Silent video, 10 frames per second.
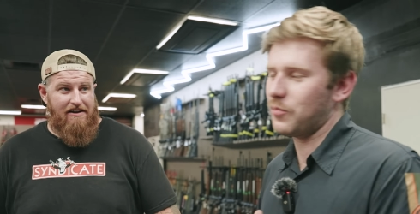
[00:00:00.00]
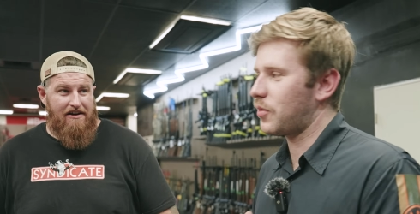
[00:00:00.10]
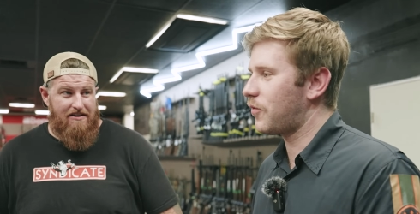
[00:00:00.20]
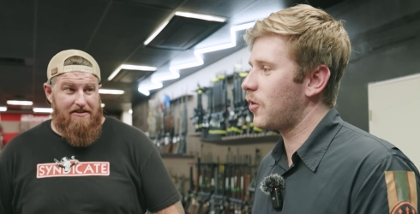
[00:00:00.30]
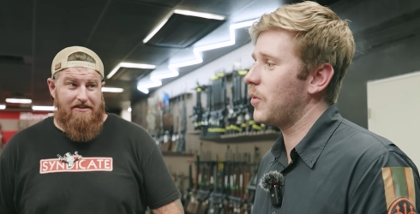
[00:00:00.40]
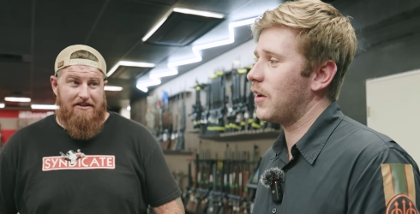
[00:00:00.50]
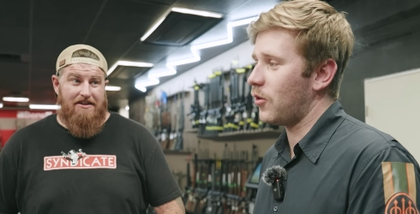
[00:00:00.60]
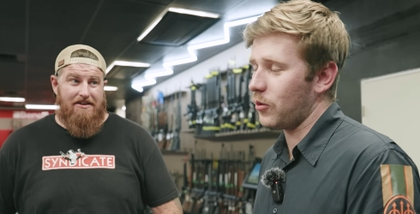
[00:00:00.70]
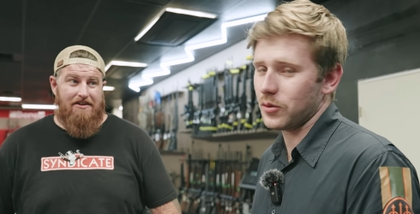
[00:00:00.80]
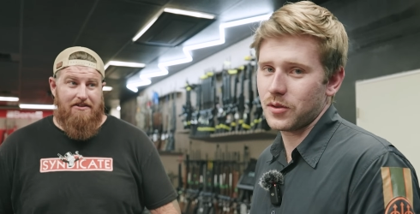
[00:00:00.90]
Speaker 1: preferably in
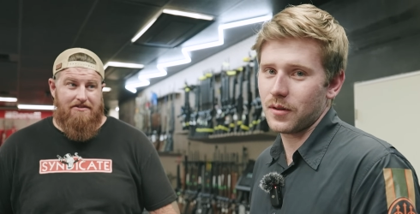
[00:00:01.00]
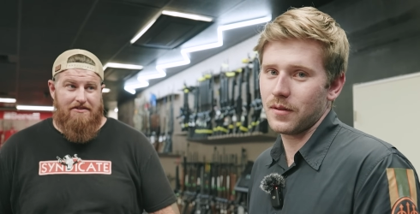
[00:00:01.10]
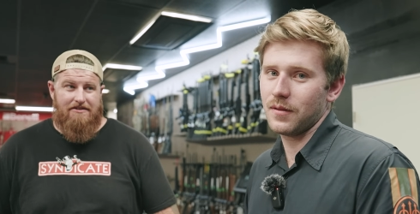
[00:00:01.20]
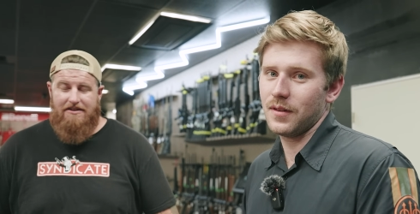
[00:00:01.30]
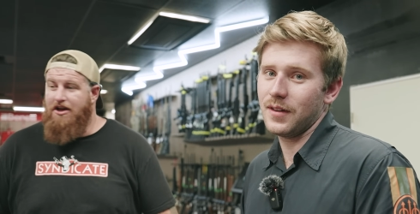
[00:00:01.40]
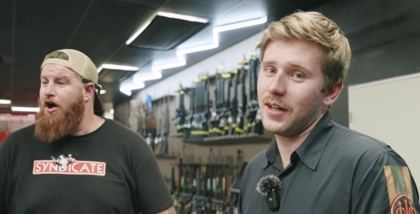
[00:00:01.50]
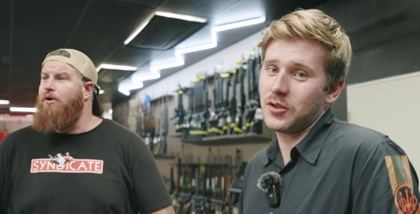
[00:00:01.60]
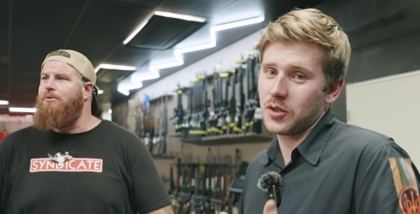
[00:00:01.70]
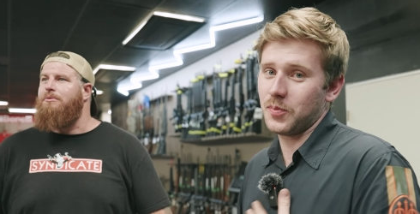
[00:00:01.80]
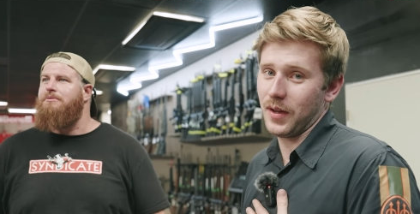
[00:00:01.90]
a holster.
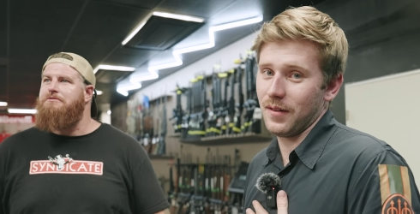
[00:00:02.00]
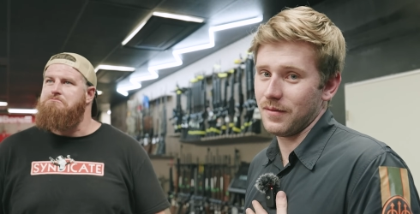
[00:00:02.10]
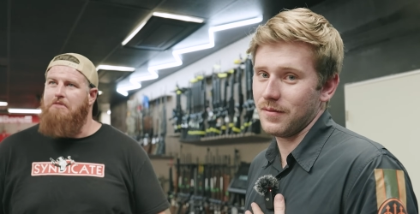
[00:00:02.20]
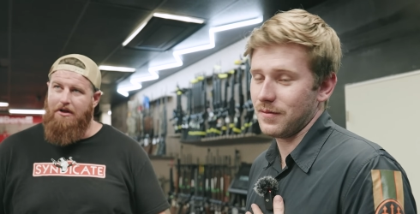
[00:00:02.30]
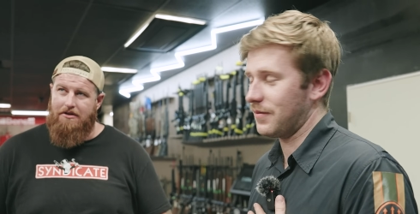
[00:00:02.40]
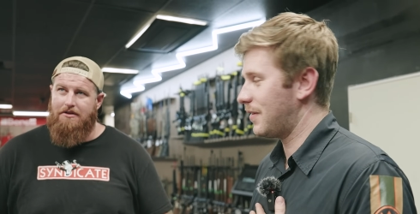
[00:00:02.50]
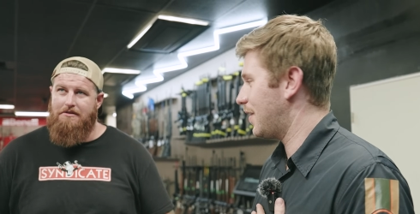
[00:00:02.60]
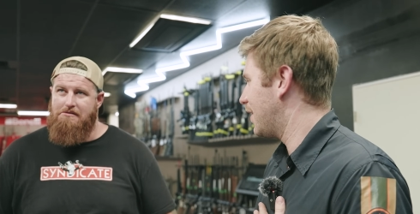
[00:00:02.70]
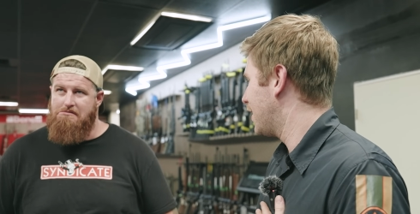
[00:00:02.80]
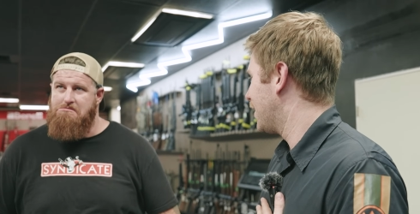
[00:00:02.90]
That's oh. just me. Huh.
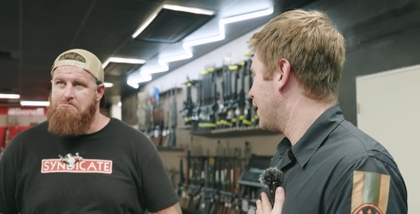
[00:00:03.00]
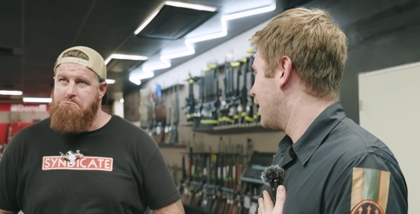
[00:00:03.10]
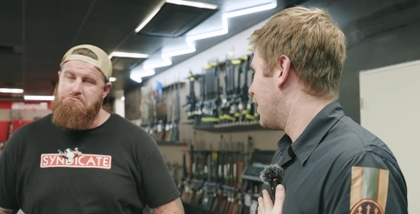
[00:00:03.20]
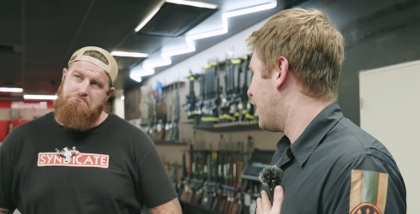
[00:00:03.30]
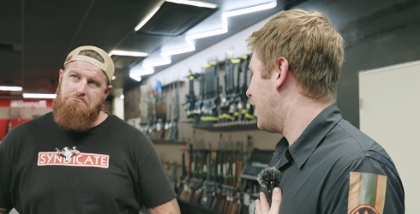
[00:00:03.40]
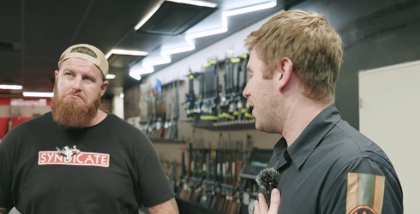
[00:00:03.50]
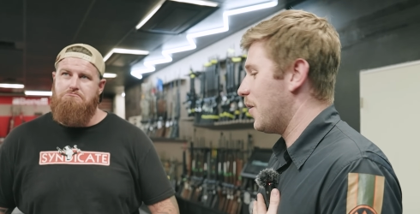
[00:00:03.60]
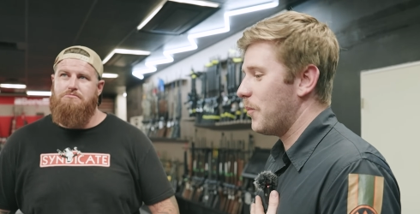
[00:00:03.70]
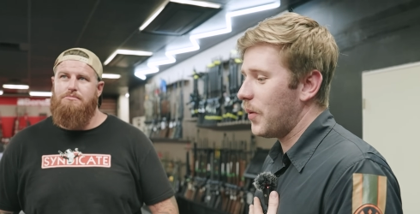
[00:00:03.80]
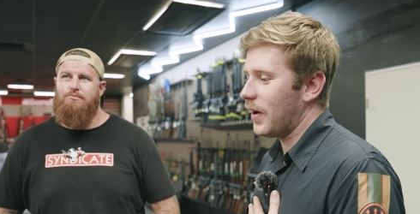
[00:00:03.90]

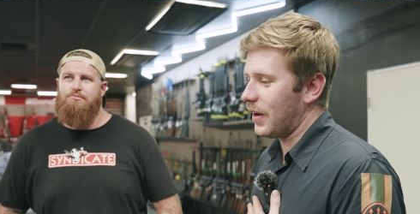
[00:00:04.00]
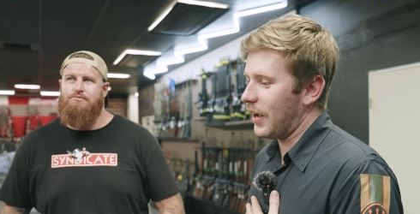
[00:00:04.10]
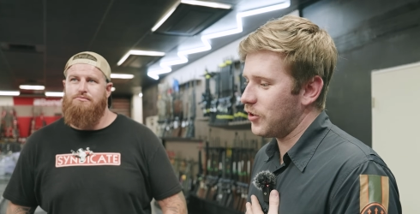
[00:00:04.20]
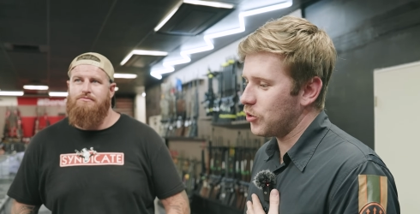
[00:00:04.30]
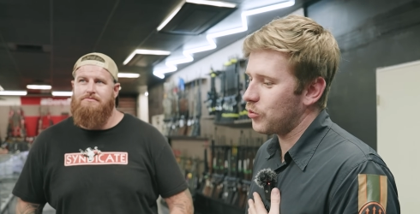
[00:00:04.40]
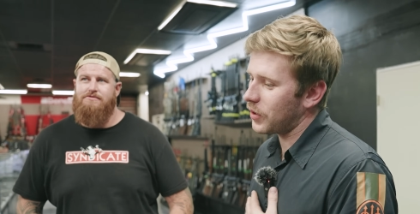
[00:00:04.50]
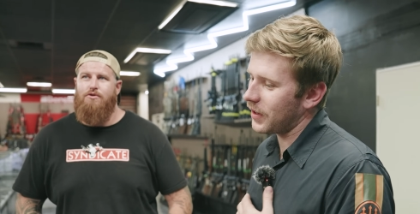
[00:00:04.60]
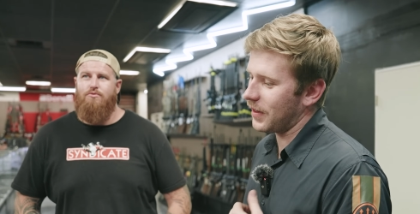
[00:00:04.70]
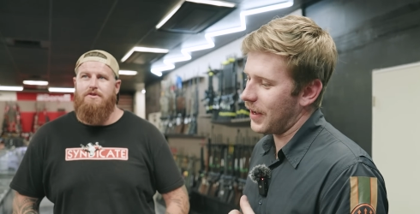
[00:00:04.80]
Uh, but I do really